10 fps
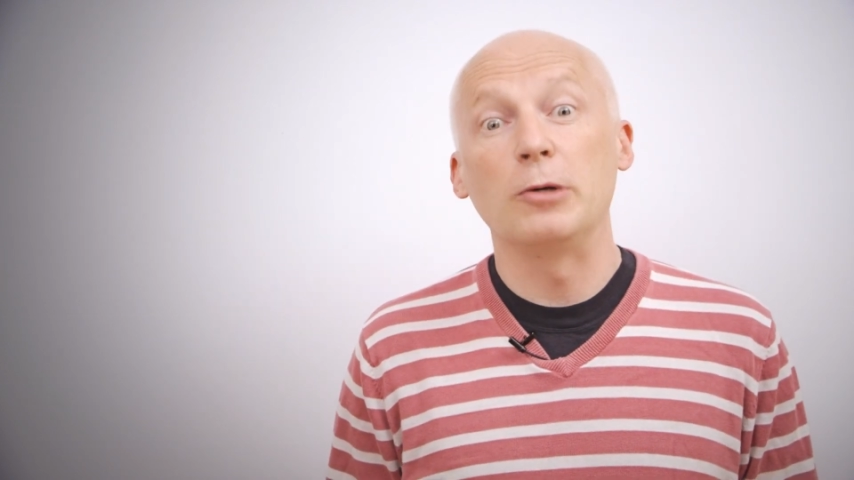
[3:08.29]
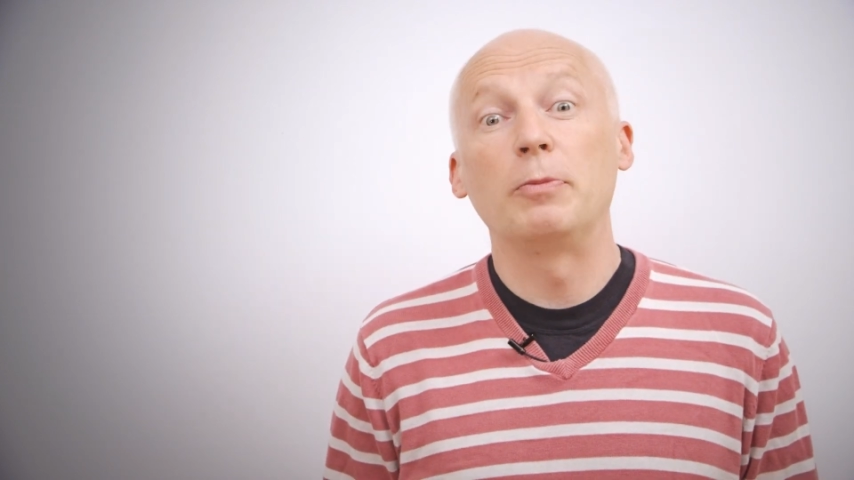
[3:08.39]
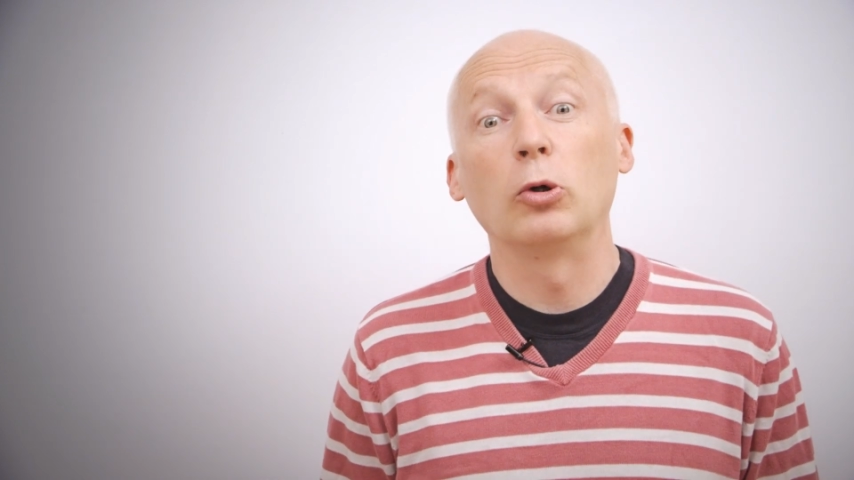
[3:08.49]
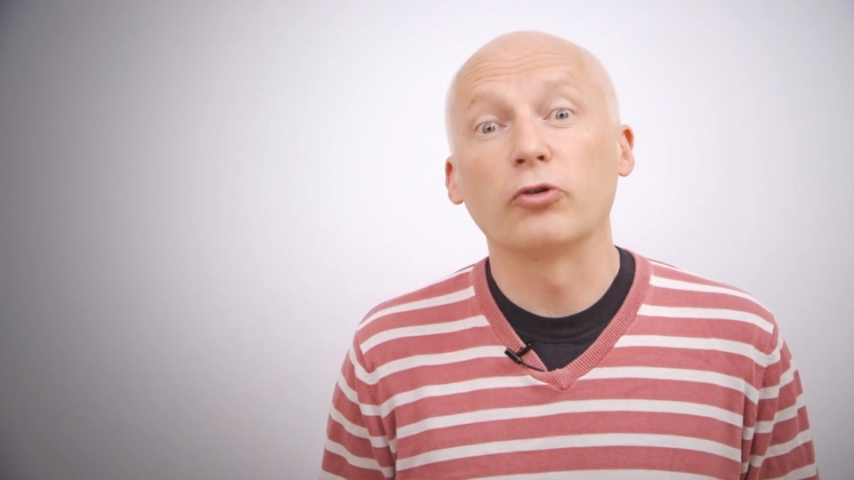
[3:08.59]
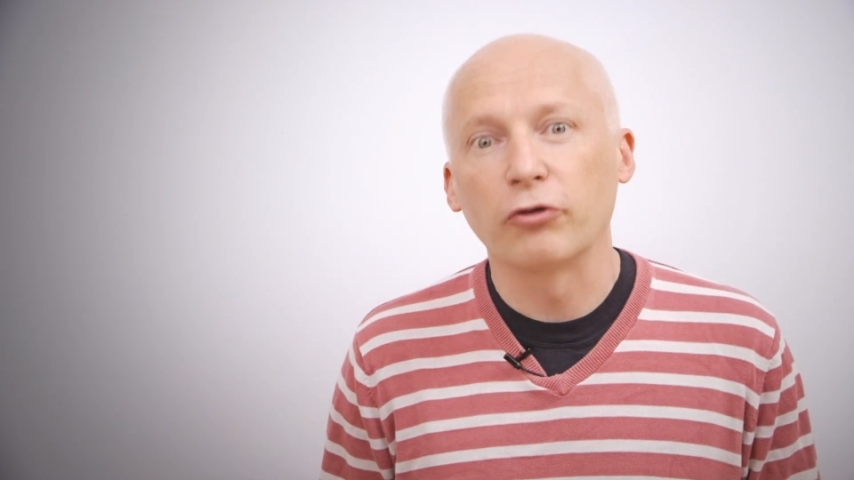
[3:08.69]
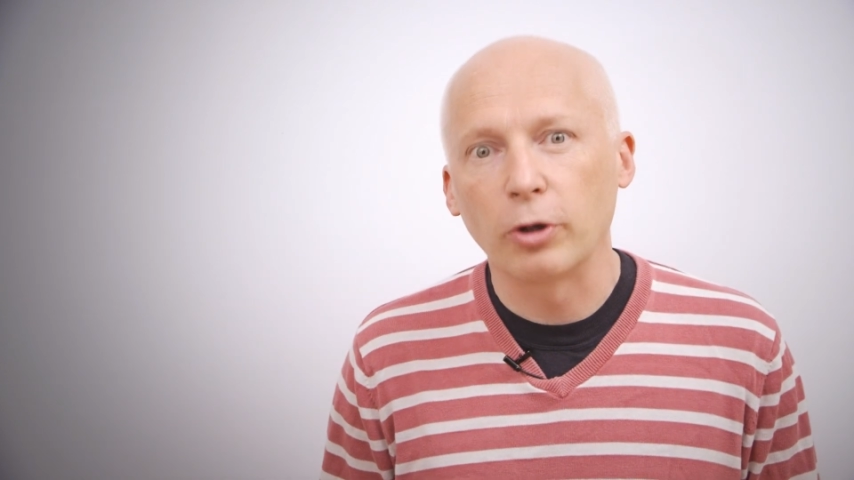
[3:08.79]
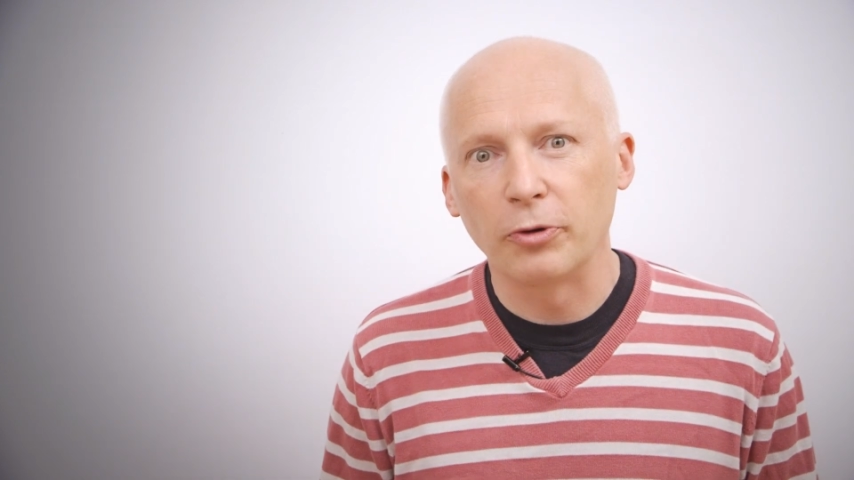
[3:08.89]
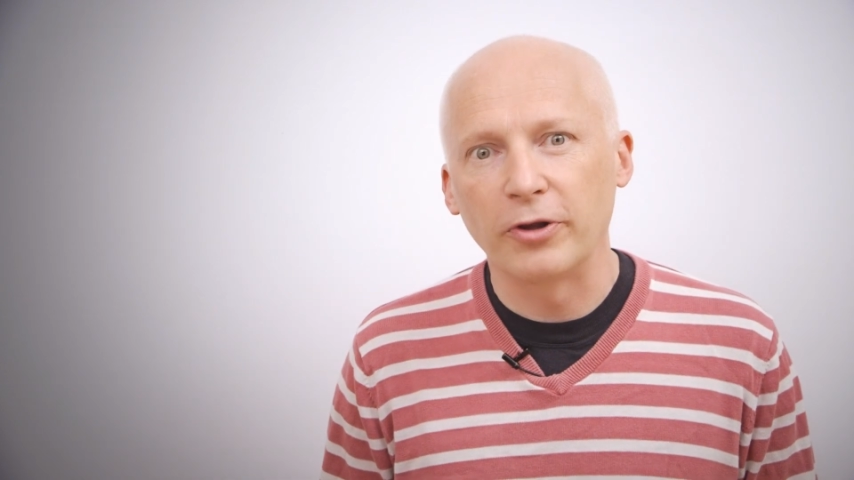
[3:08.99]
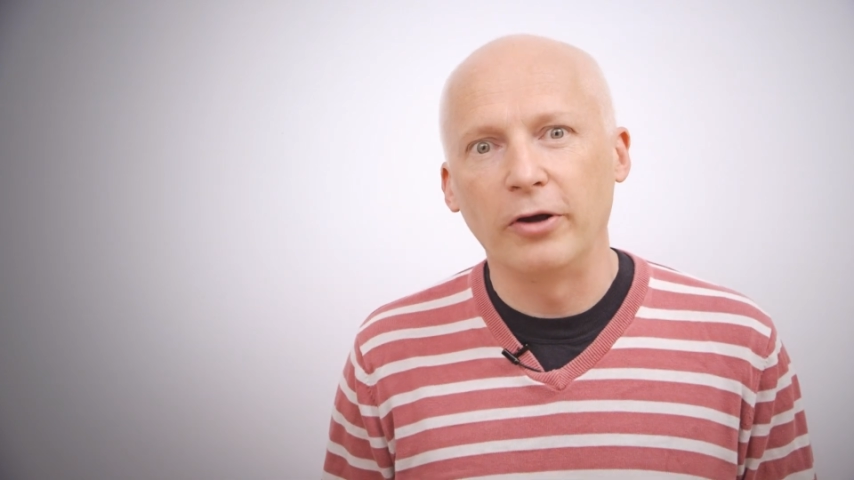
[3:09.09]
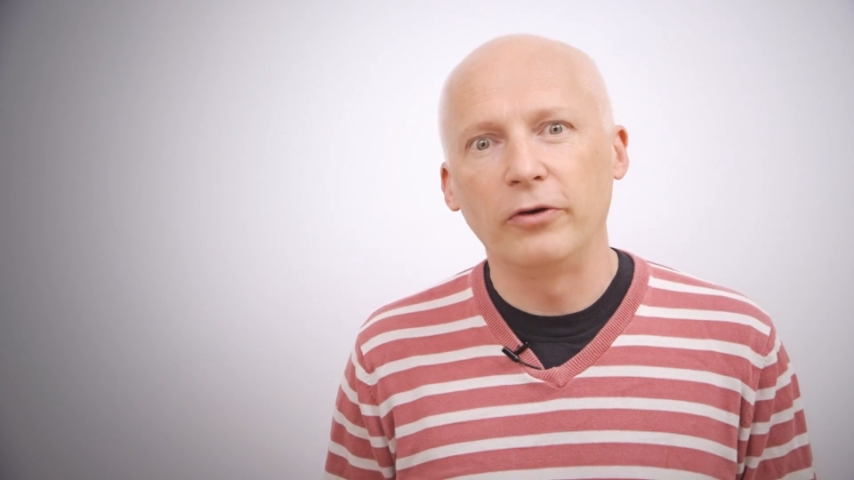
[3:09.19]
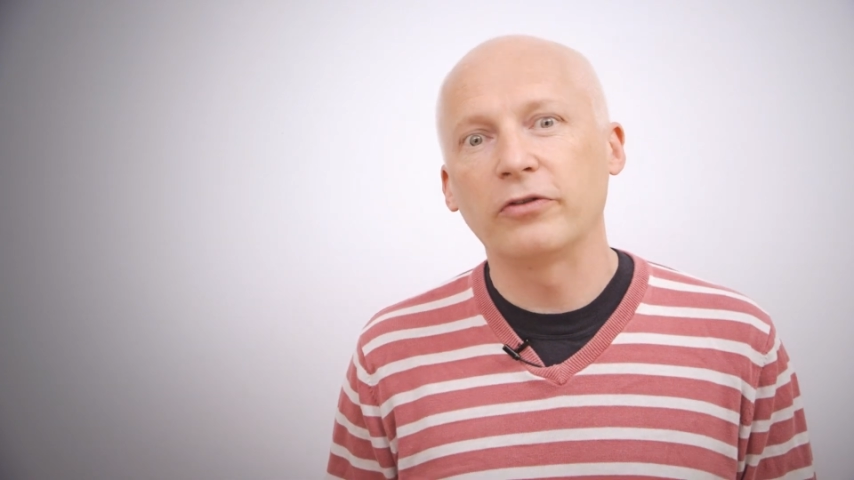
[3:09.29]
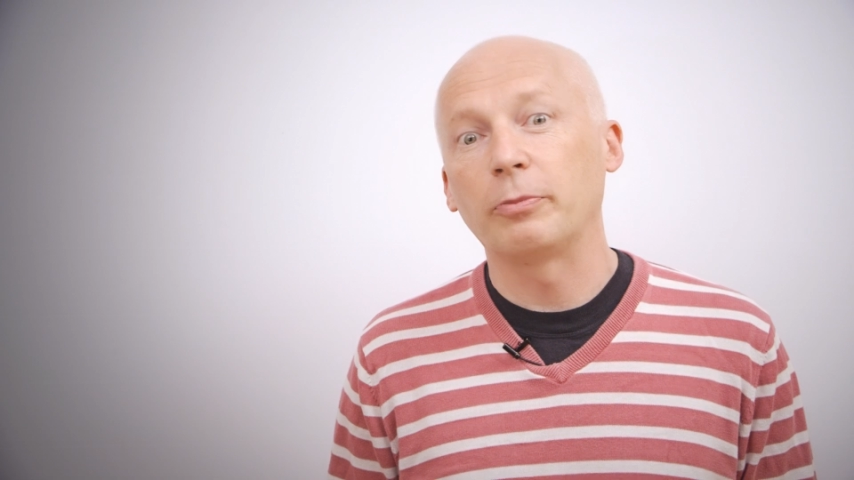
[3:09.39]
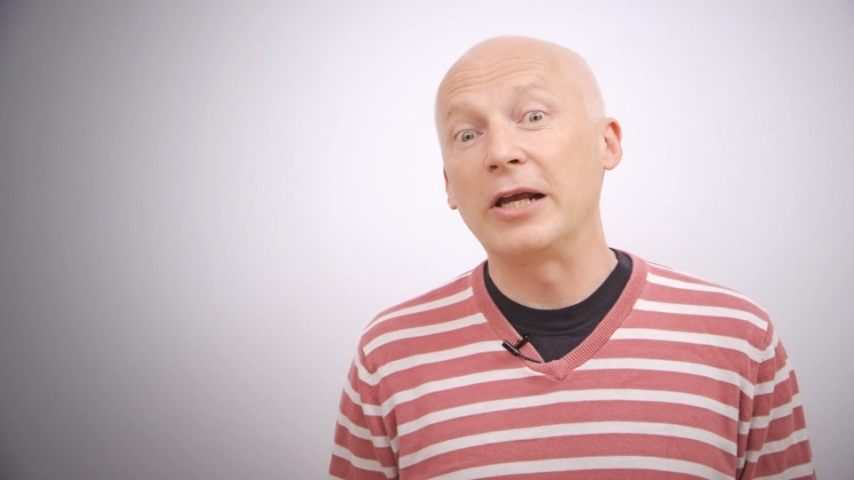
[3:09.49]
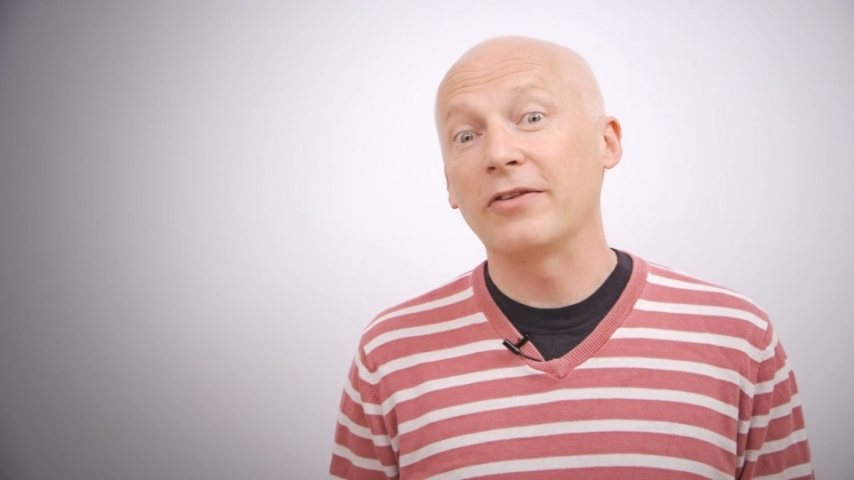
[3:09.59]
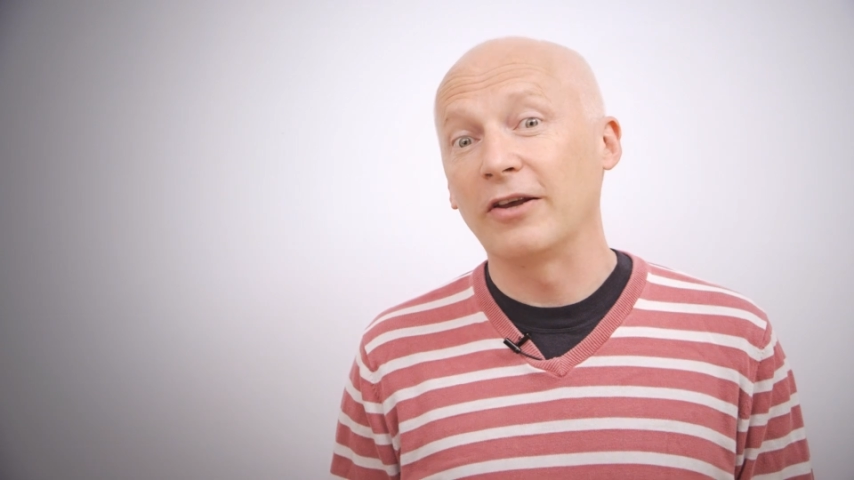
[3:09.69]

and you build on top of those to make